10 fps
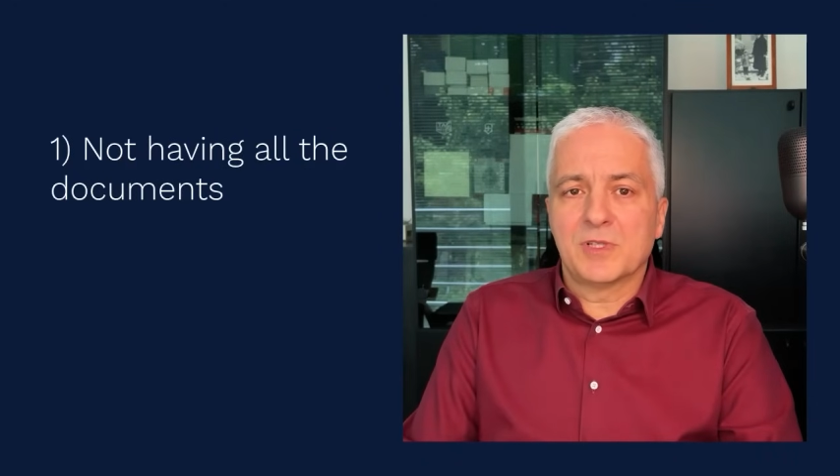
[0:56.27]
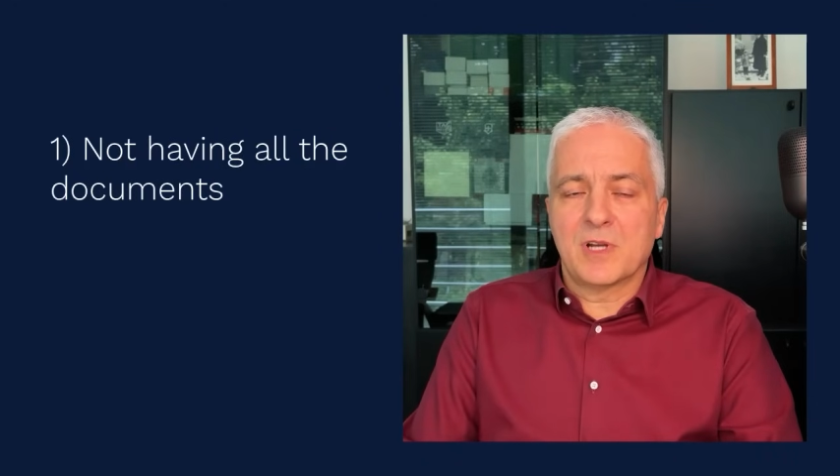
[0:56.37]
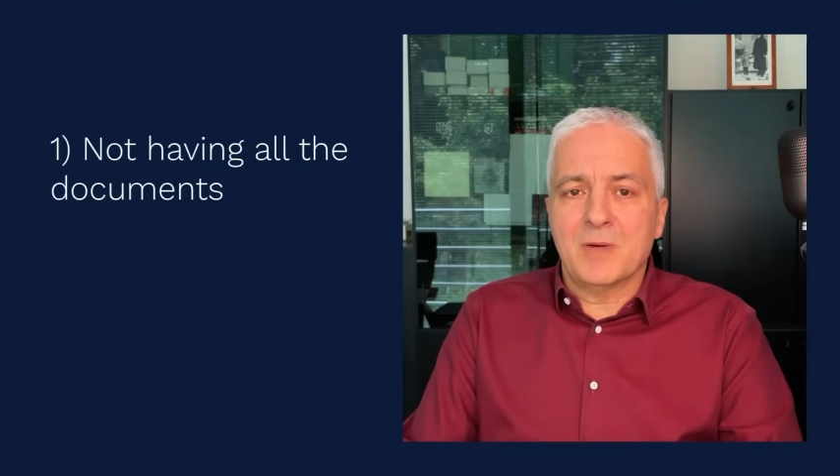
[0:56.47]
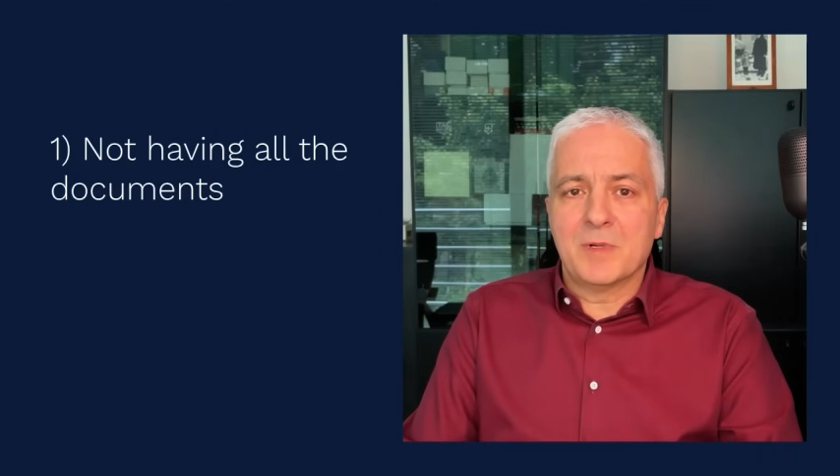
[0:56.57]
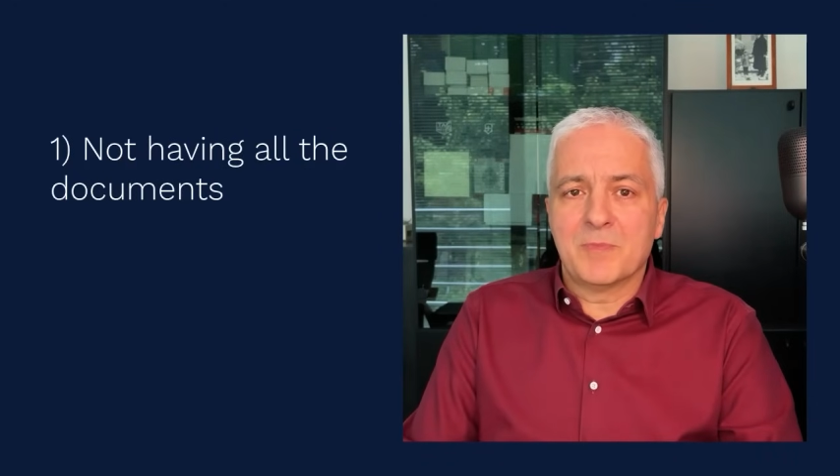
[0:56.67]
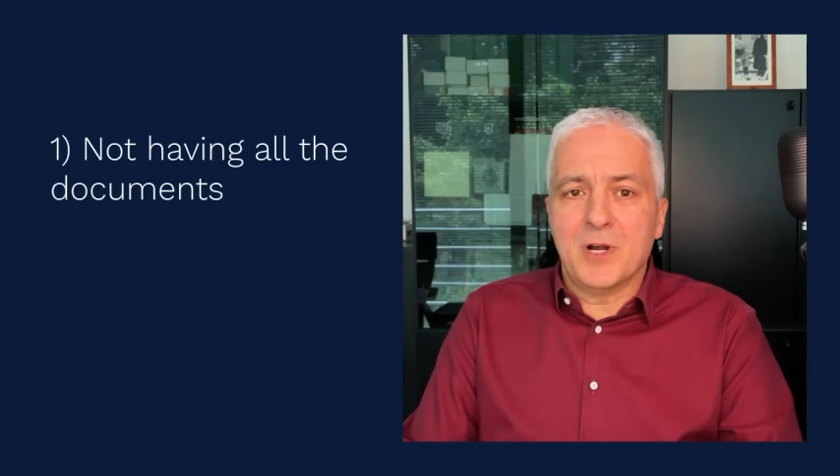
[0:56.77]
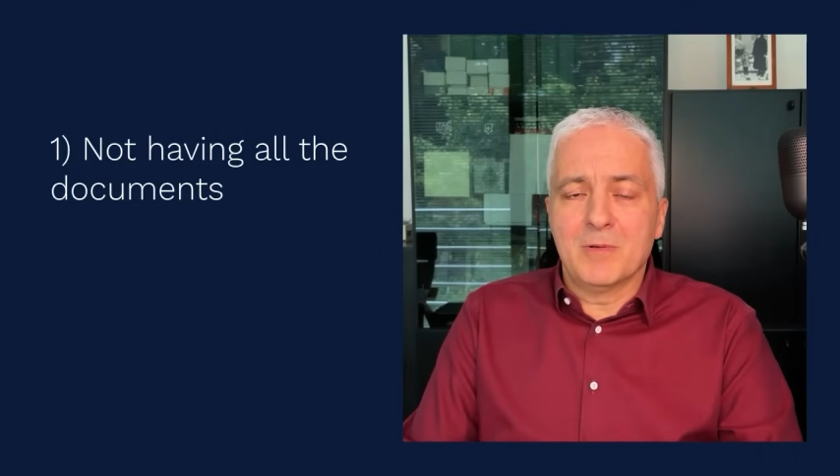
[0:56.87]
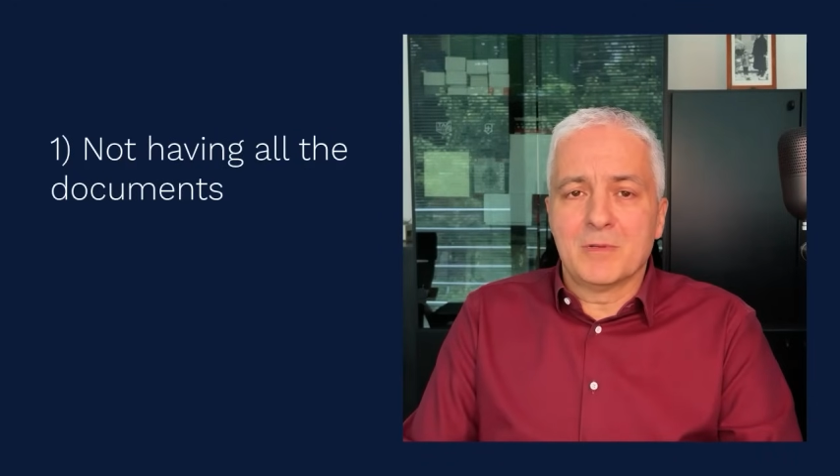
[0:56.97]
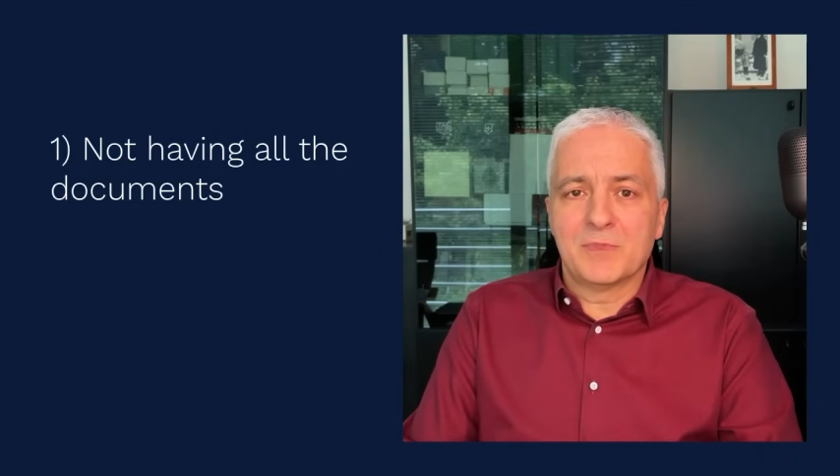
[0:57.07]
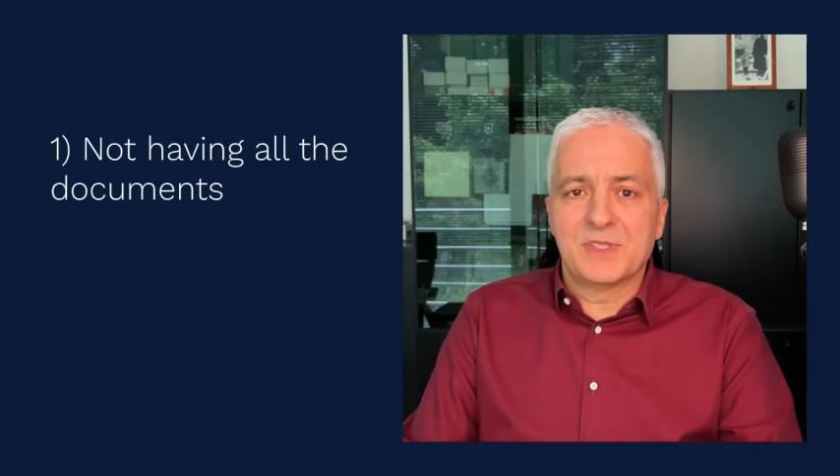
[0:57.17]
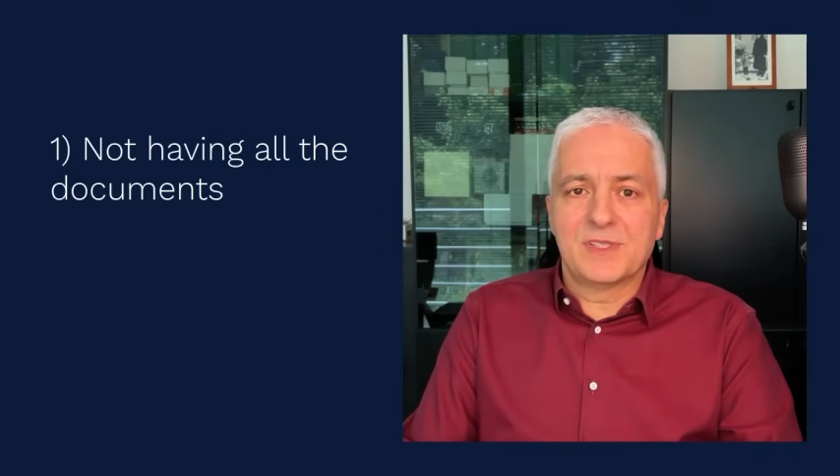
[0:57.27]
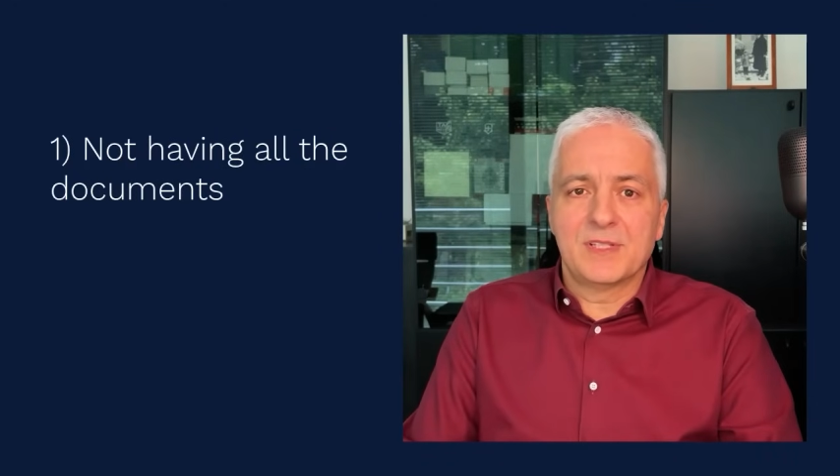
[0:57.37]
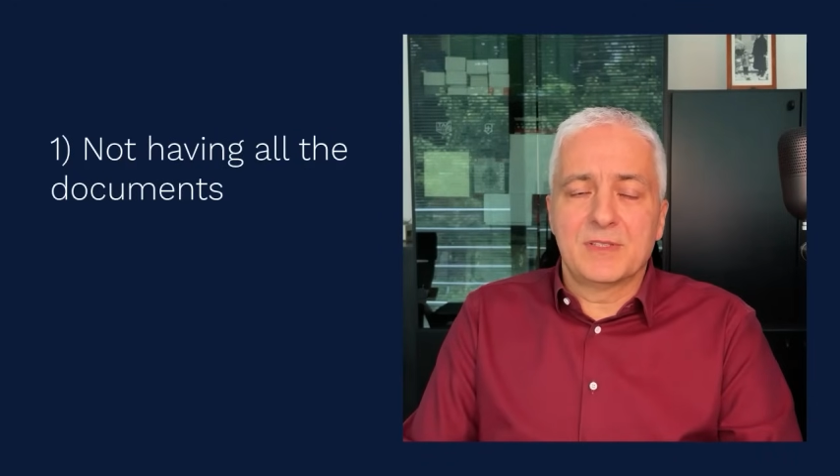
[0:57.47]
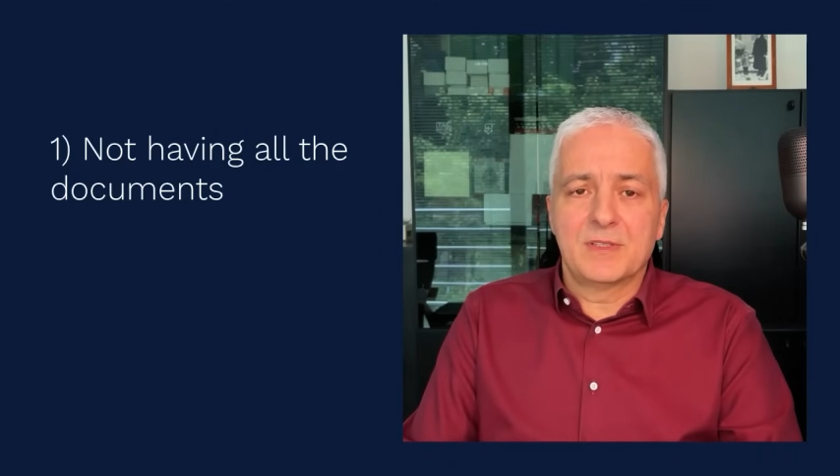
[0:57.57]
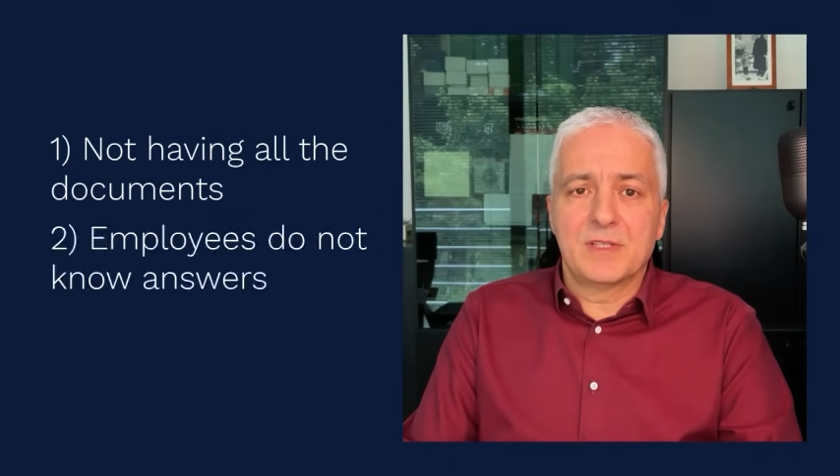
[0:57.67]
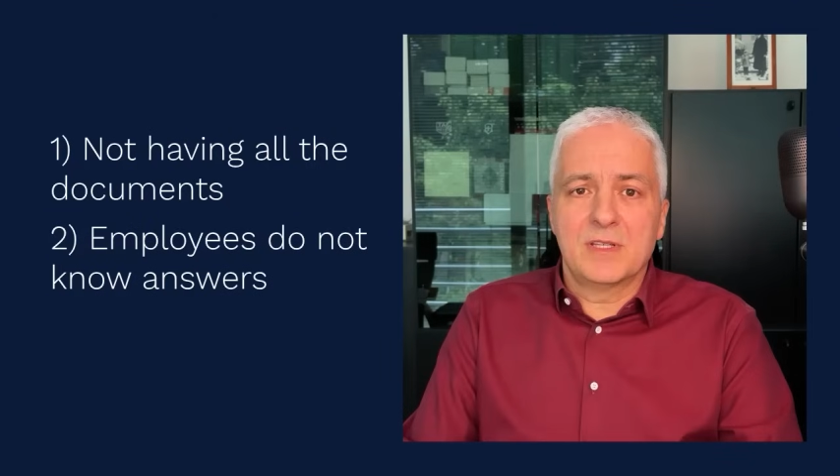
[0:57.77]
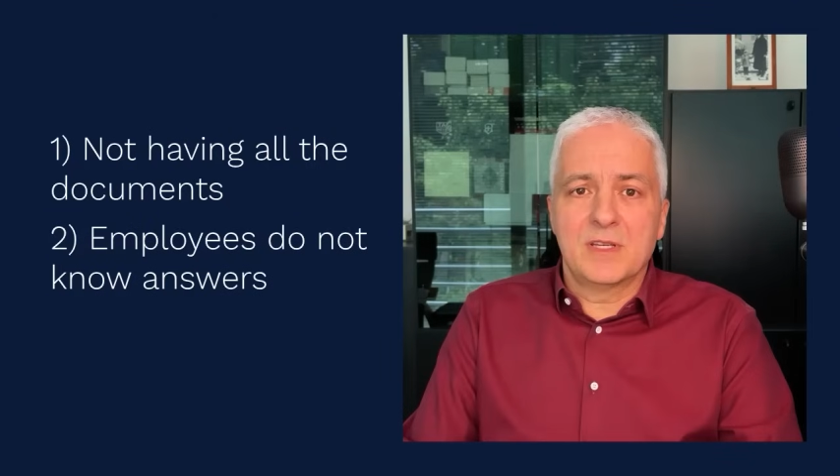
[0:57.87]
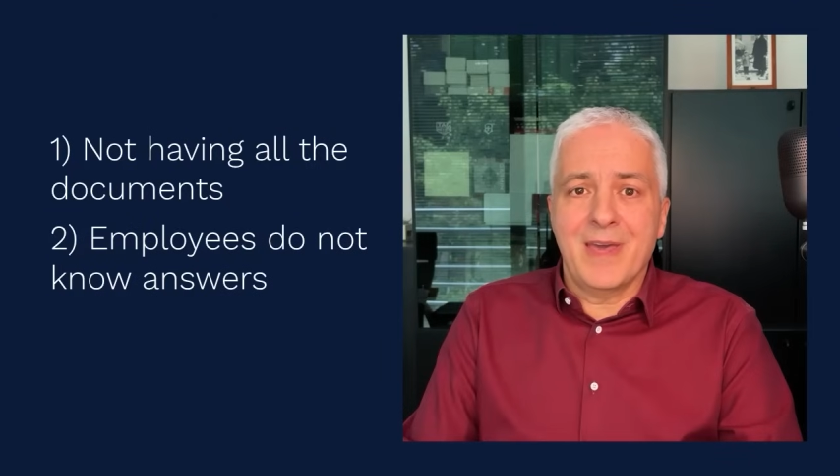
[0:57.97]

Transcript: common problem is that the